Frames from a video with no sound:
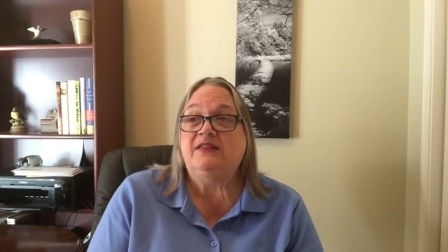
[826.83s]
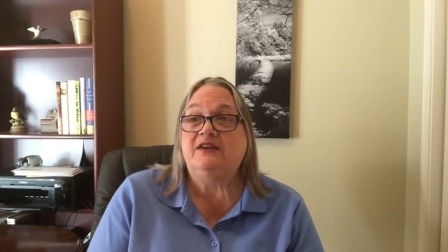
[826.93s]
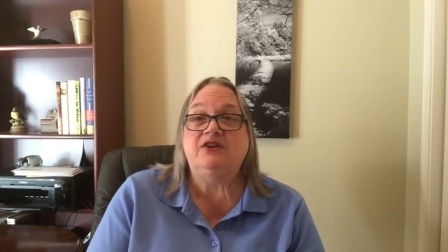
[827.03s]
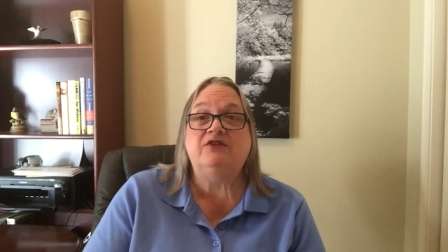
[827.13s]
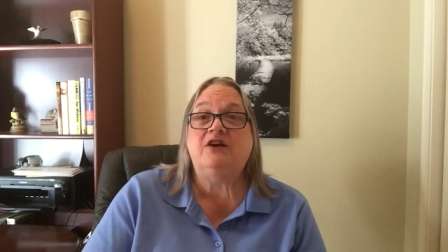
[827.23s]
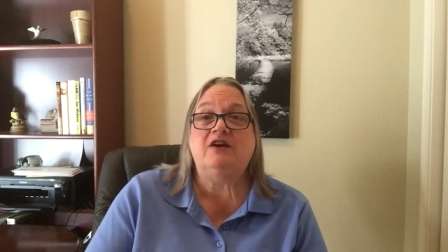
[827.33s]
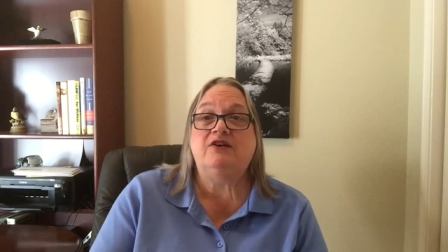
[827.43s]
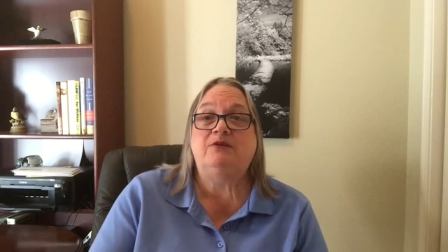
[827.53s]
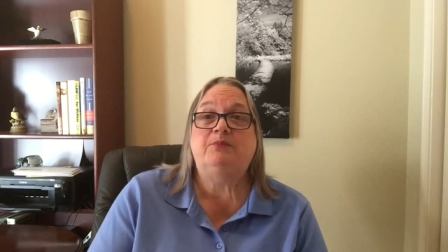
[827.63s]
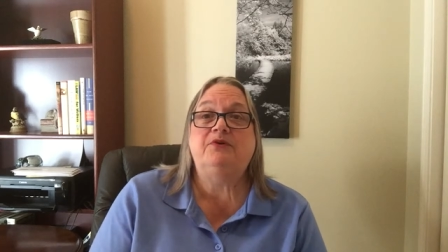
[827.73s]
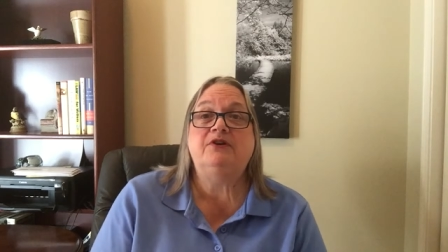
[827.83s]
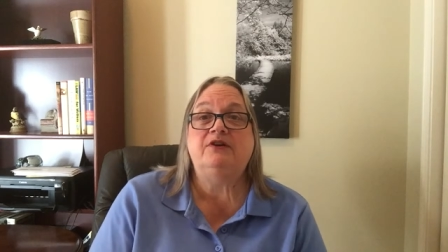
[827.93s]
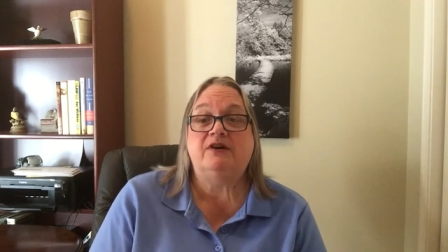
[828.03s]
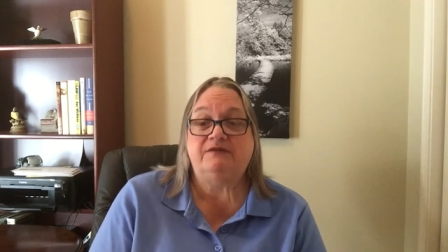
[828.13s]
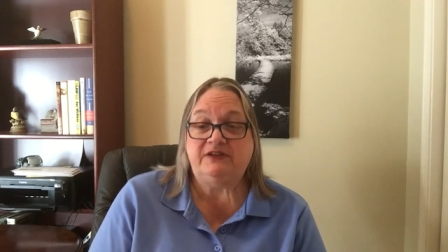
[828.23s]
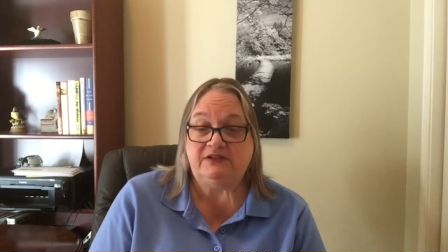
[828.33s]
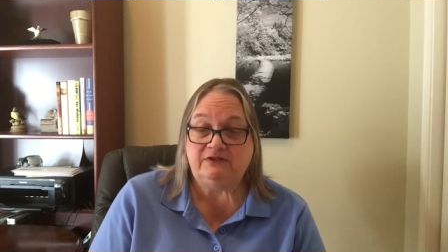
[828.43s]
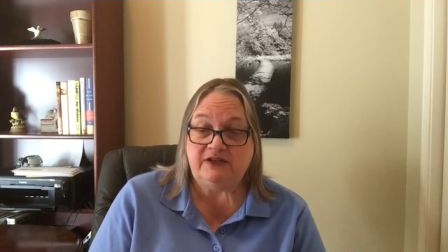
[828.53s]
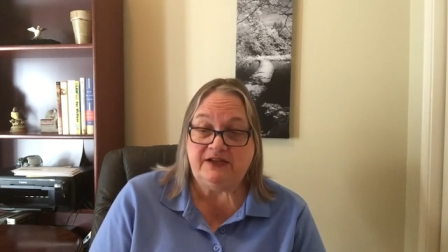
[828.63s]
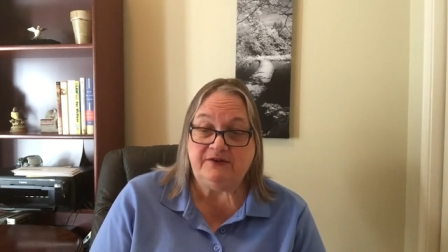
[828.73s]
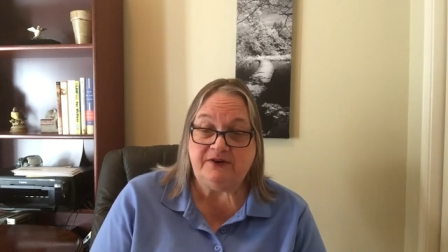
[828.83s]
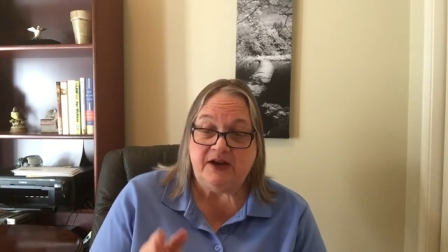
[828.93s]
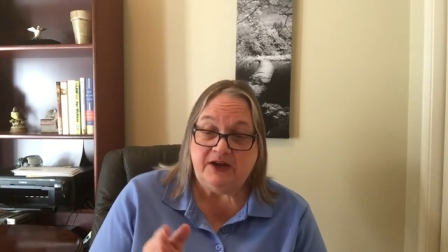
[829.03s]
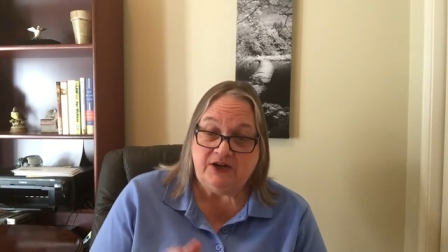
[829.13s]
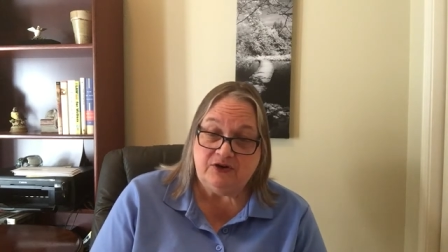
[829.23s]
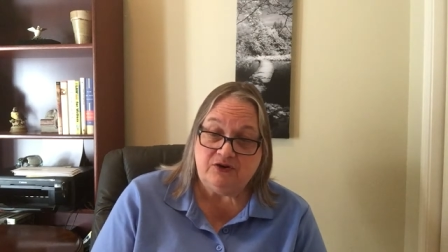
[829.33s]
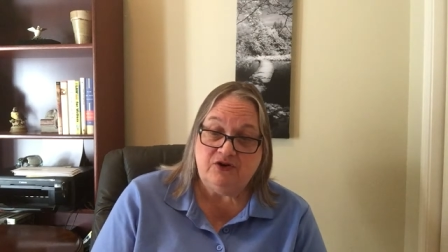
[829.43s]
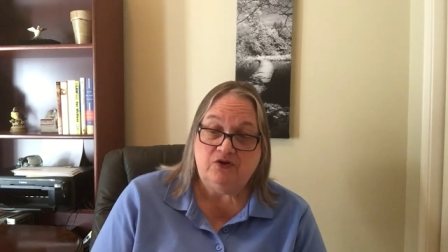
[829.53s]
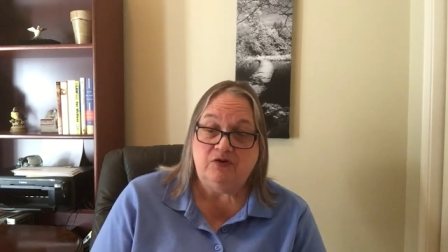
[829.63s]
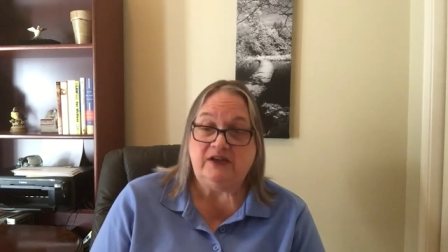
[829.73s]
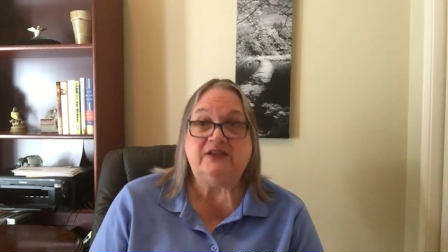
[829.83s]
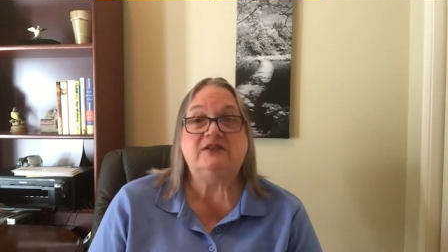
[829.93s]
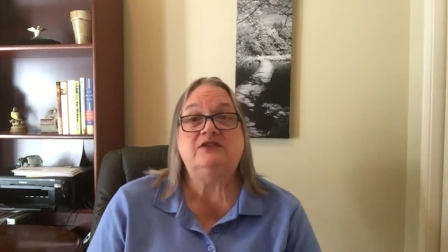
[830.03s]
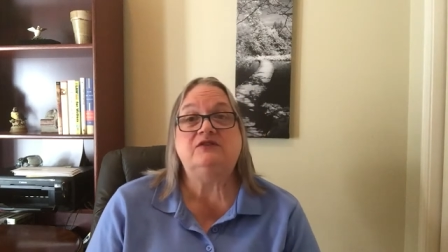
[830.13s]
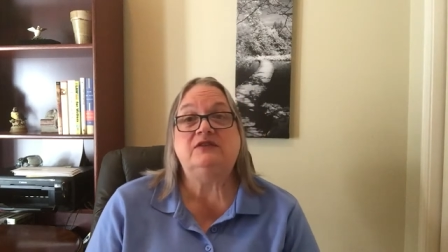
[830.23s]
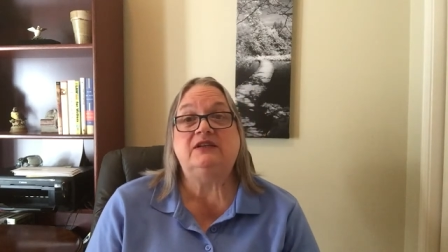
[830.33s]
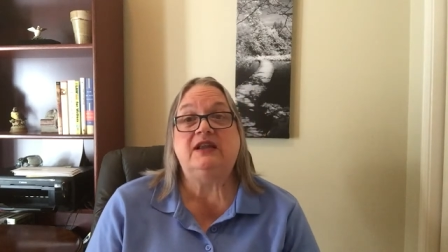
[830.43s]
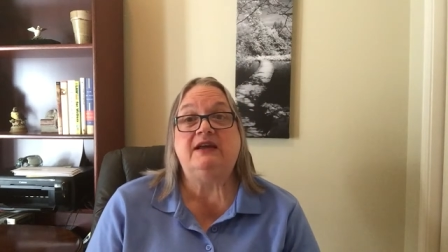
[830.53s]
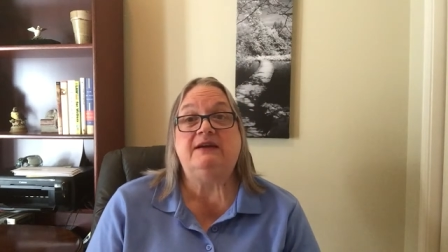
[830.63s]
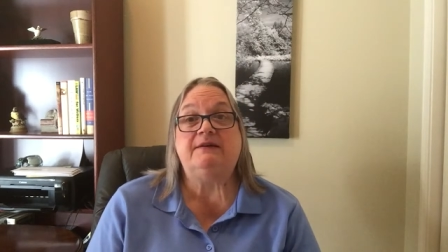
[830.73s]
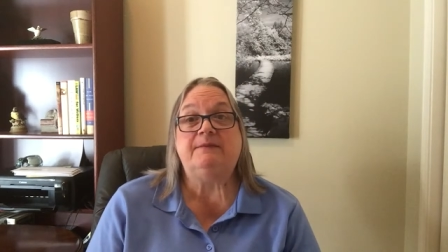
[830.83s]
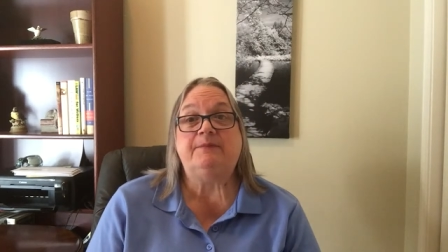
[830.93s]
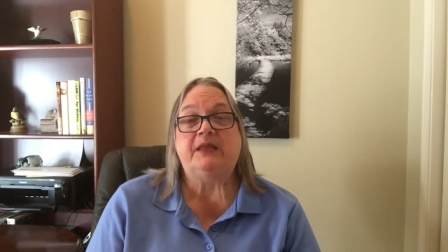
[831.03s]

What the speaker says: that you're not going to put it off until later. You're going to do it now.